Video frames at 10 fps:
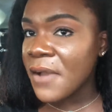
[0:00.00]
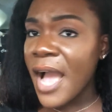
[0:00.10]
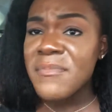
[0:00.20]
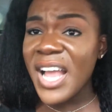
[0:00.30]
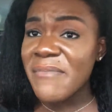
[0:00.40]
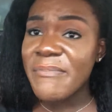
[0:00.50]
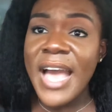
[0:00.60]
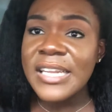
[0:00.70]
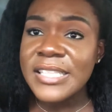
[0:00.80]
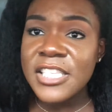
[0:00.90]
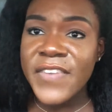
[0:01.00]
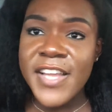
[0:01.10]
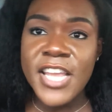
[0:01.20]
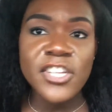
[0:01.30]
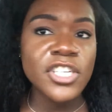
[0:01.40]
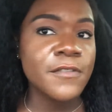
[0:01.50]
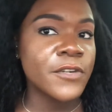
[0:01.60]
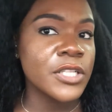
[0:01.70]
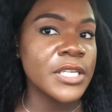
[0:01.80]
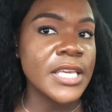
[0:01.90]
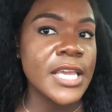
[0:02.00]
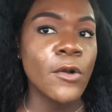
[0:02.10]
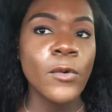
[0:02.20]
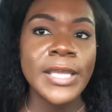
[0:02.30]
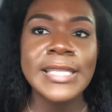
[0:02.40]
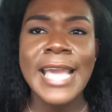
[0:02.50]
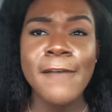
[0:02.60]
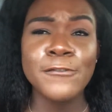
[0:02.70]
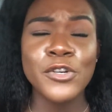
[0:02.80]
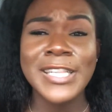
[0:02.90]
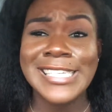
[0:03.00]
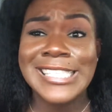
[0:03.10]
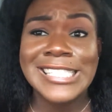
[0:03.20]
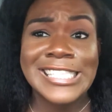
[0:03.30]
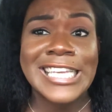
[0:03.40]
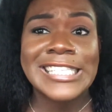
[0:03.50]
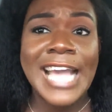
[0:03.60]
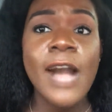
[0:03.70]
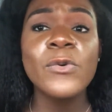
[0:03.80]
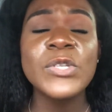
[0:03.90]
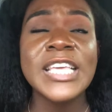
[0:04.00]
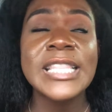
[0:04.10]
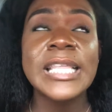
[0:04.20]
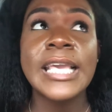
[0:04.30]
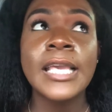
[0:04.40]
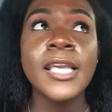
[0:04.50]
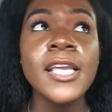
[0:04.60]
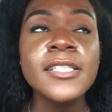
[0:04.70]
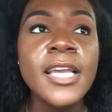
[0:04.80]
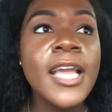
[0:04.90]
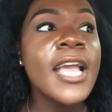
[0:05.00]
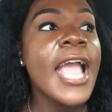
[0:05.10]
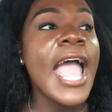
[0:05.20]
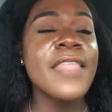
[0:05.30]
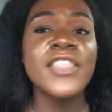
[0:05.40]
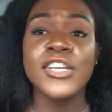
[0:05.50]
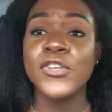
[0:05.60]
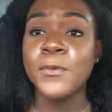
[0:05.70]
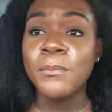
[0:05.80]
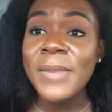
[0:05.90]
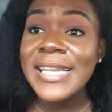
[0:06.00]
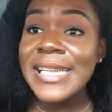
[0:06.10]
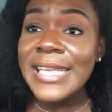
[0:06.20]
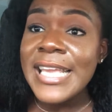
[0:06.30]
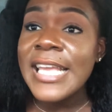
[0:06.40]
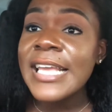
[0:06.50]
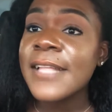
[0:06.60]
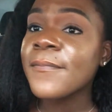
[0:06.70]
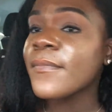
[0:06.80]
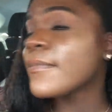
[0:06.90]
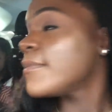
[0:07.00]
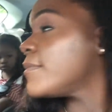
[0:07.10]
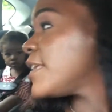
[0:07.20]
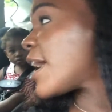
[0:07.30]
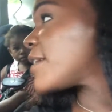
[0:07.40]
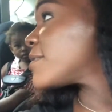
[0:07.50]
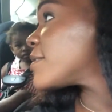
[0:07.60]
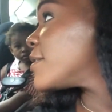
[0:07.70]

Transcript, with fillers: I'm not mad at this foundation for looking oily after like 6 hours in the heat and the humidity. Yes.